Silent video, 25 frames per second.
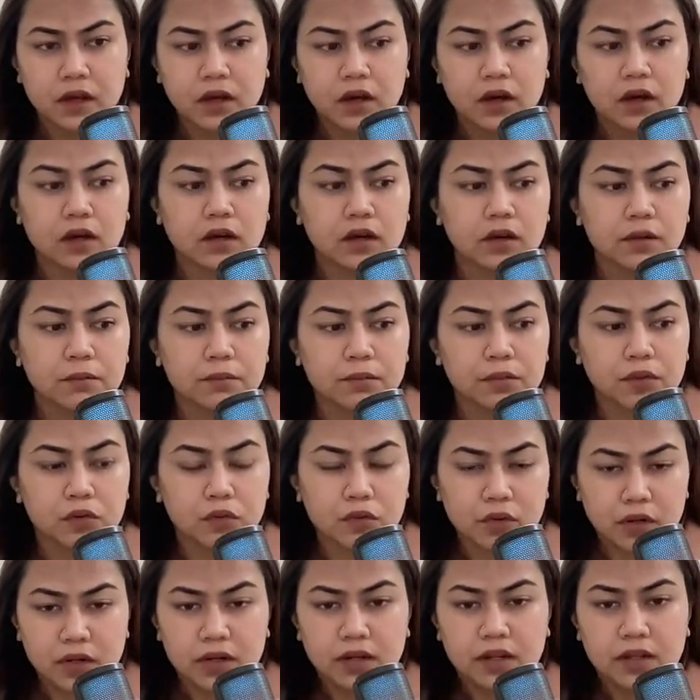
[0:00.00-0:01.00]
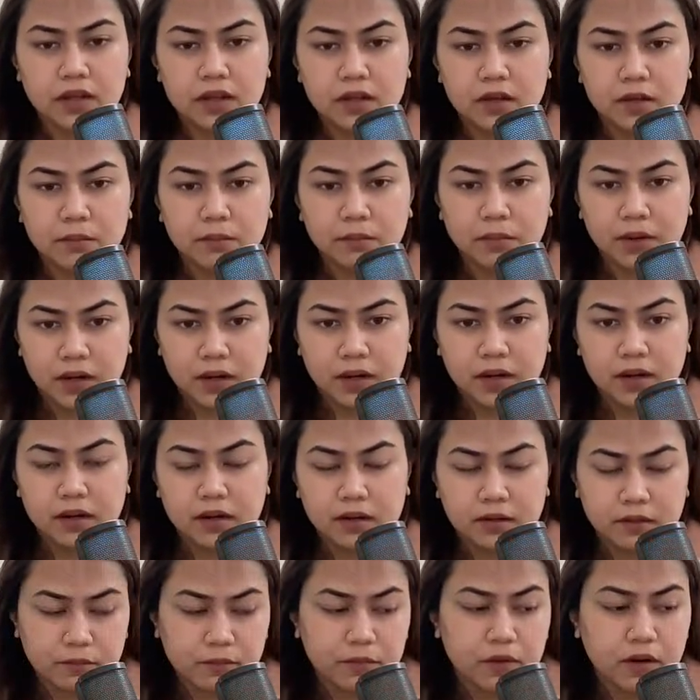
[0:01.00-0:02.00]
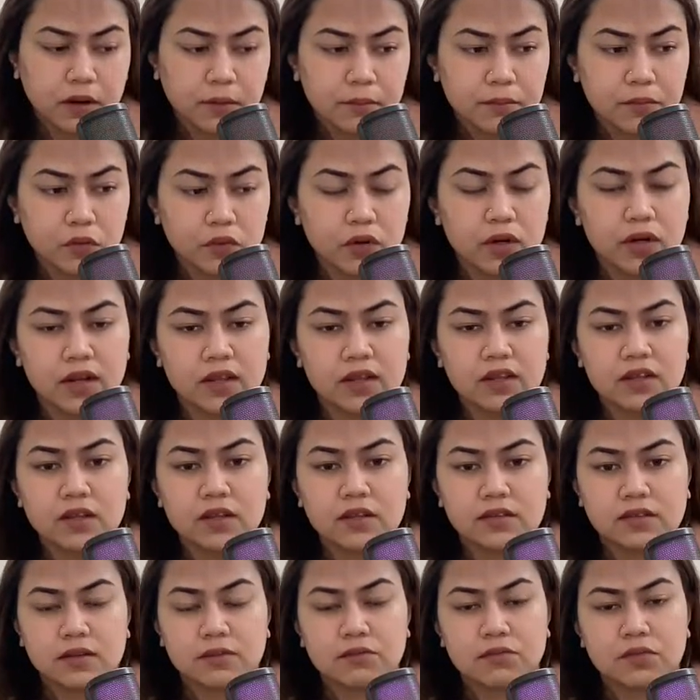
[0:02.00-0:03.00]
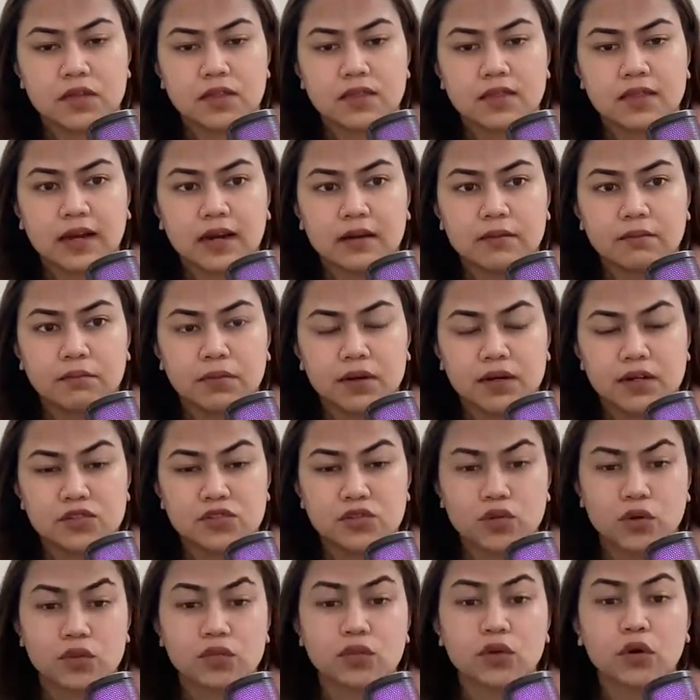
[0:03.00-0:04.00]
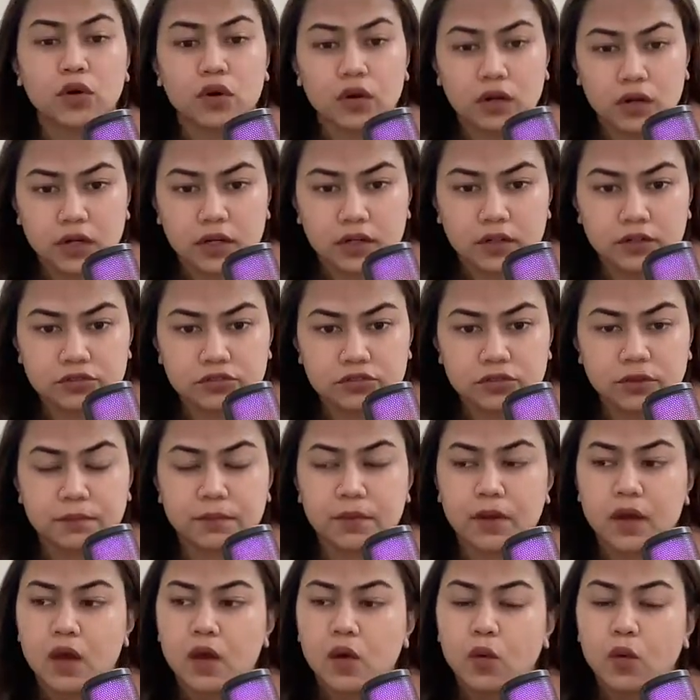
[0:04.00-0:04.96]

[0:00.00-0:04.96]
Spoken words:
A community is something that builds your thought leadership,